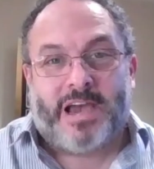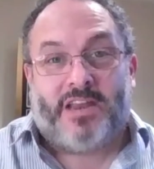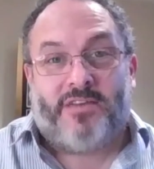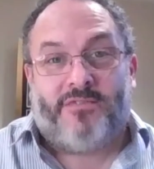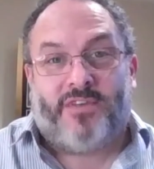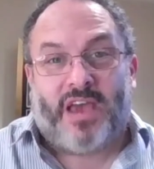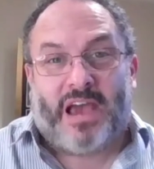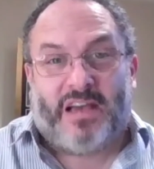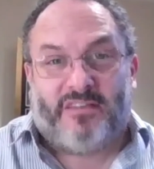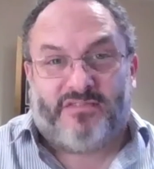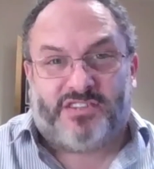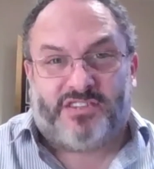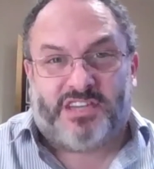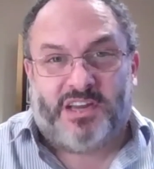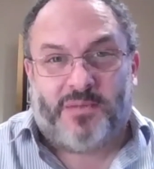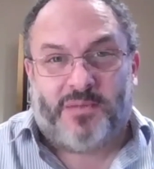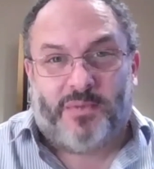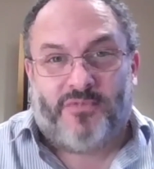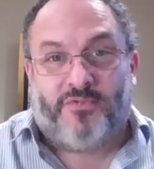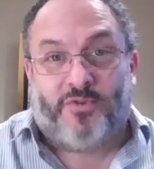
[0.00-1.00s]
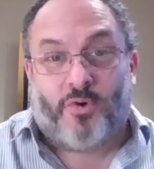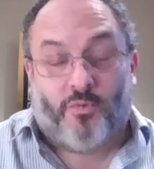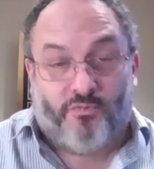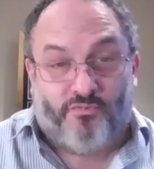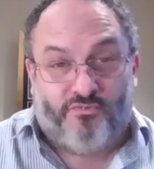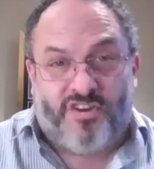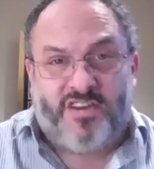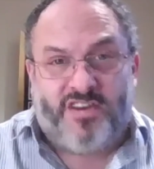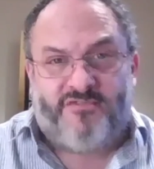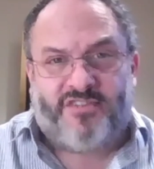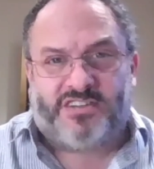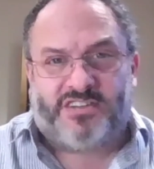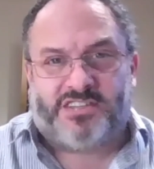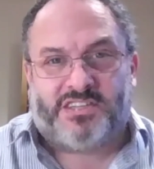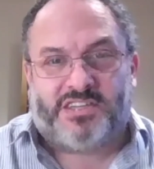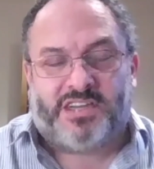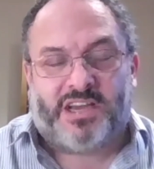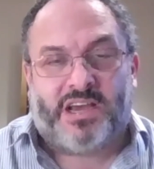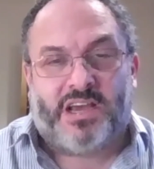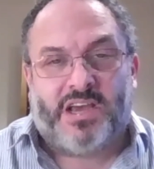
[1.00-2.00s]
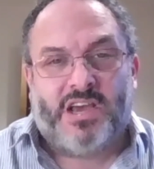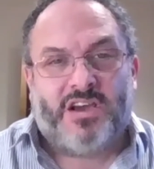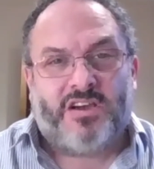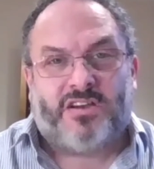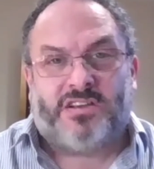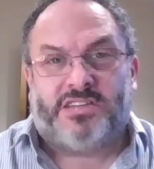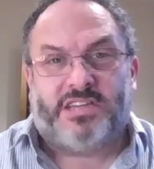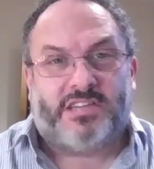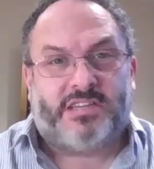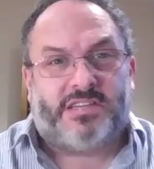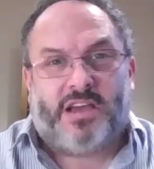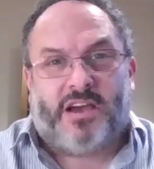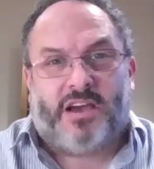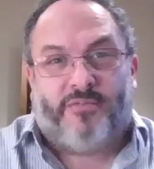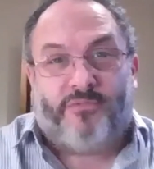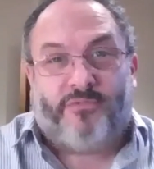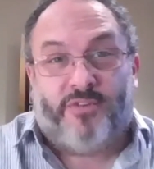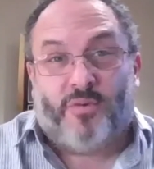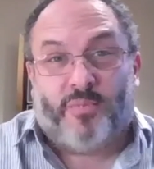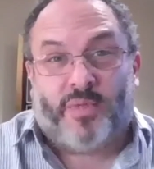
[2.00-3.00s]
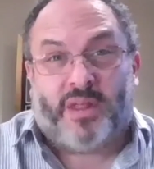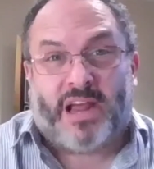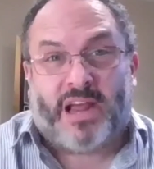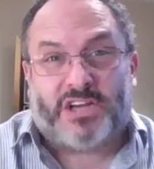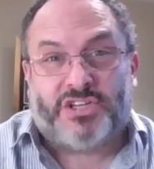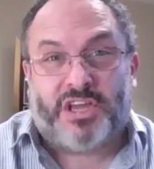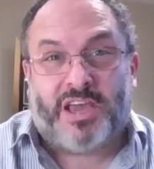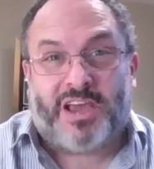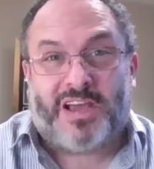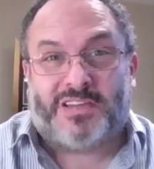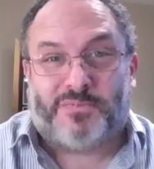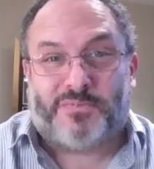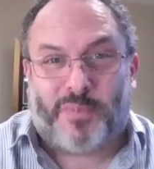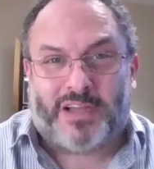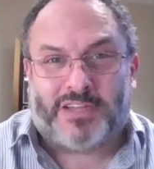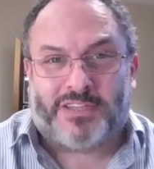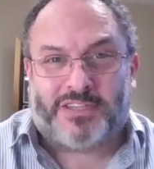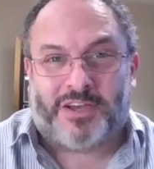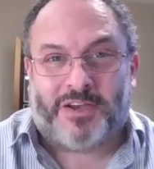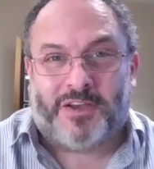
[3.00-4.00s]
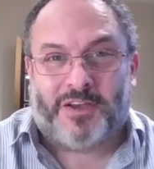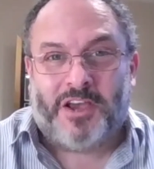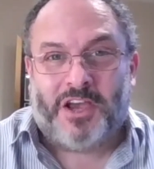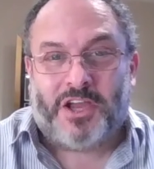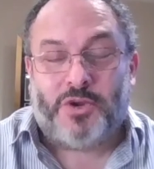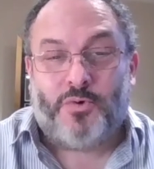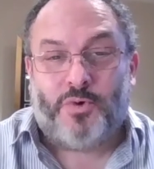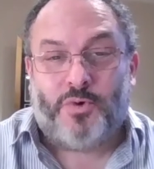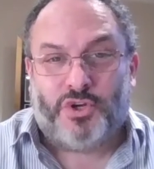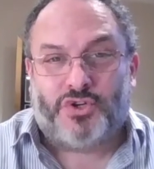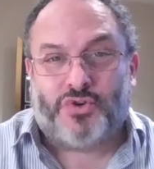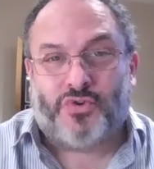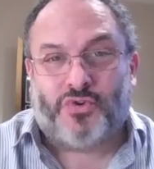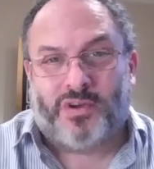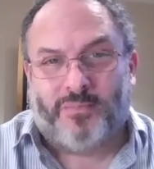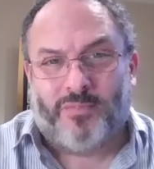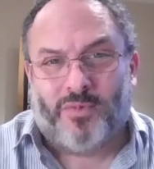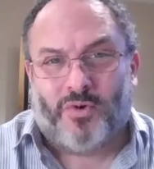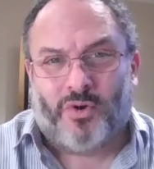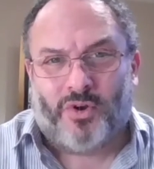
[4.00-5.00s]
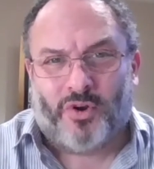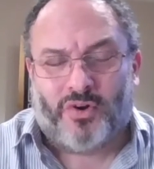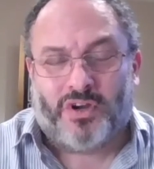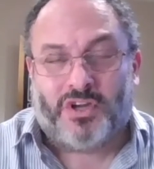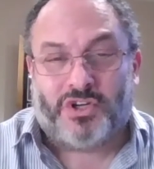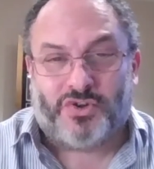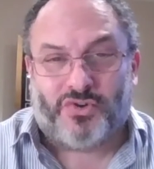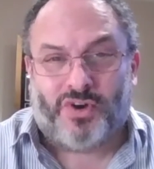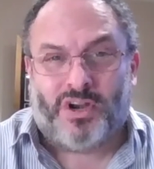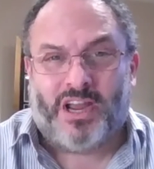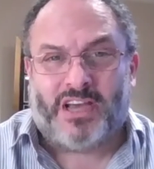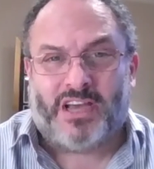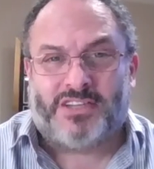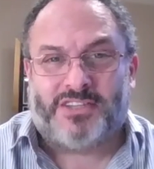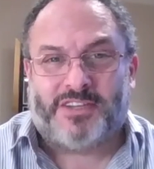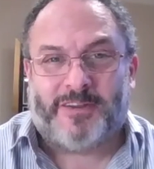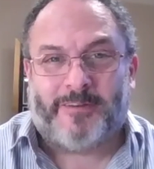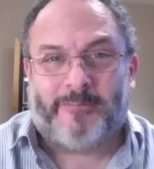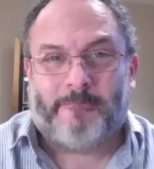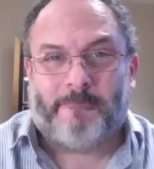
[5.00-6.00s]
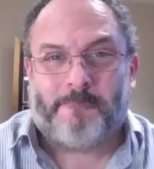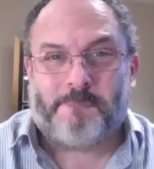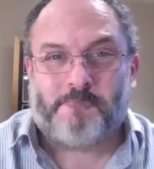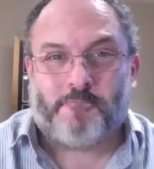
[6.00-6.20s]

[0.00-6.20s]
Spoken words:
And if you have seen it before, revisit it, because it's a film that actually gets better. You enjoy more, not enjoy less.